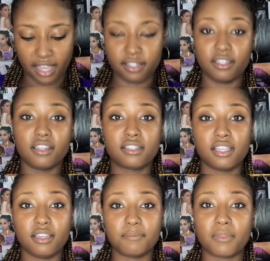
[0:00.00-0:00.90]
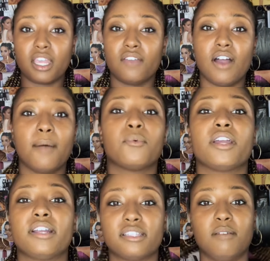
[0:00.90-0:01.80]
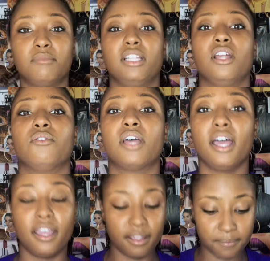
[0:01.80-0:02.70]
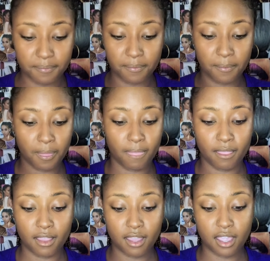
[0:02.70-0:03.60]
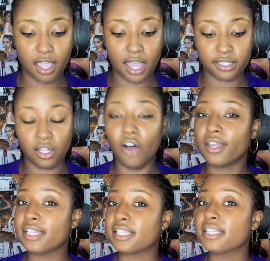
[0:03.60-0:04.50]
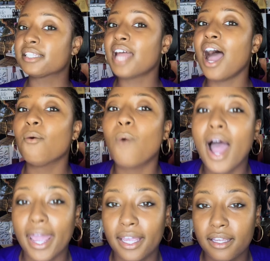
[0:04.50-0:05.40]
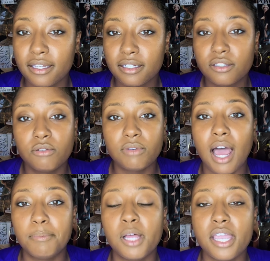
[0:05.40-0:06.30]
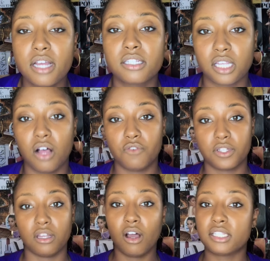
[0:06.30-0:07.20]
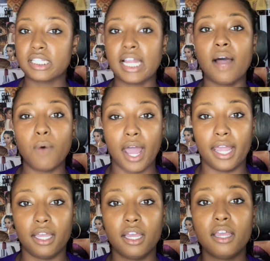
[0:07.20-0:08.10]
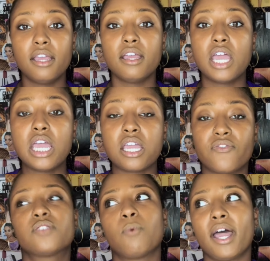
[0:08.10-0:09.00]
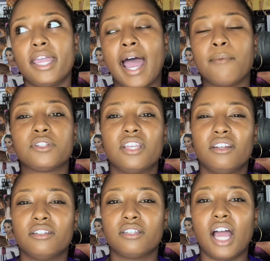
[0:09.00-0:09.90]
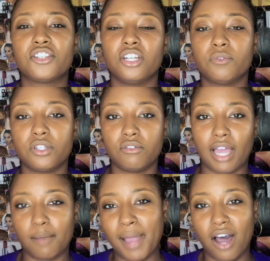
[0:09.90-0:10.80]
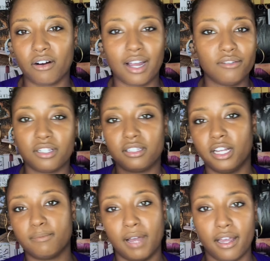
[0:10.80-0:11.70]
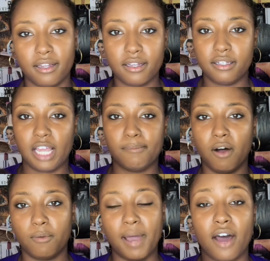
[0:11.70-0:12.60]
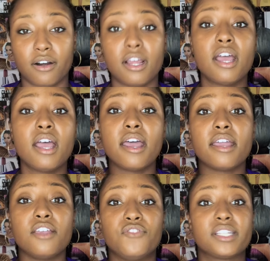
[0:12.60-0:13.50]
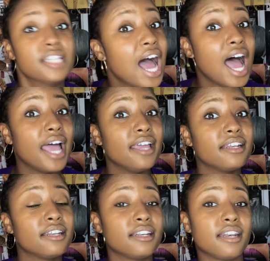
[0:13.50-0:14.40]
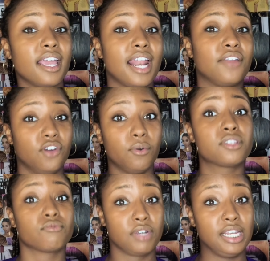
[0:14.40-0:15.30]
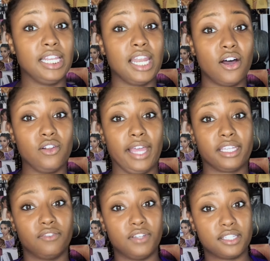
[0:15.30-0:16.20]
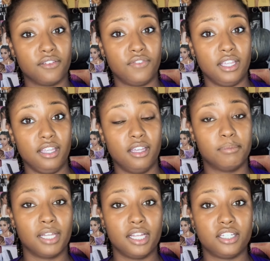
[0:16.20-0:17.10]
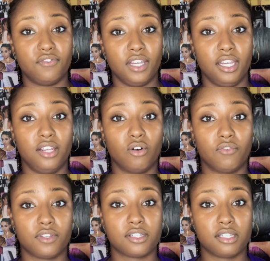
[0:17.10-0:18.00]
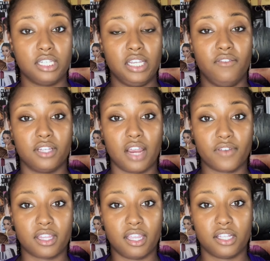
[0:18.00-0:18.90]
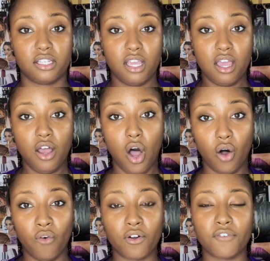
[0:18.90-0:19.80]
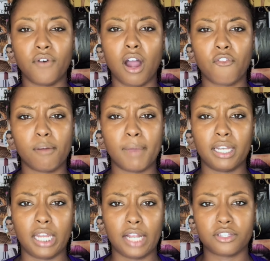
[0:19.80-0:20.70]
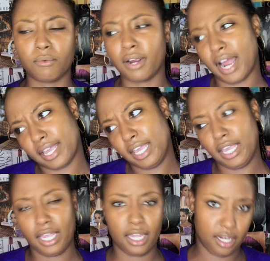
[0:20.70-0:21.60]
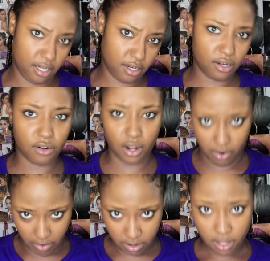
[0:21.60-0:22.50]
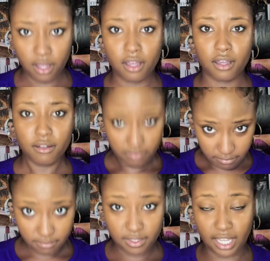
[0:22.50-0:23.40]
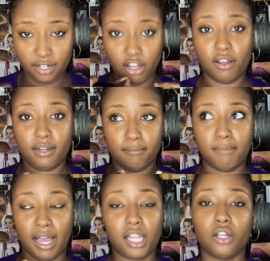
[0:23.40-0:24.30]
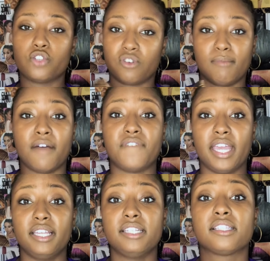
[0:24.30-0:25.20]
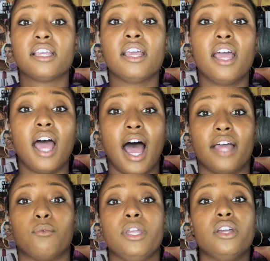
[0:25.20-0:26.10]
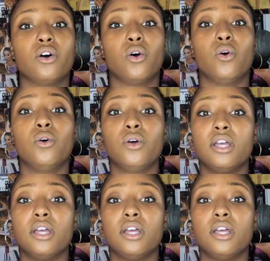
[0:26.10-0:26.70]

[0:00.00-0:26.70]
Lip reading: another tip, if I'm wearing something low cut, as long as it's not white, do not play yourself. As long as it's not white, if it's white, I generally do like a powder. I'll just dust my neck bone with powder. If it's not, and I know it's really low, like if it's a V, a plunge V, or if the sleeves and everything is over far from my neck to where I can't, get it on my clothes from my face, I will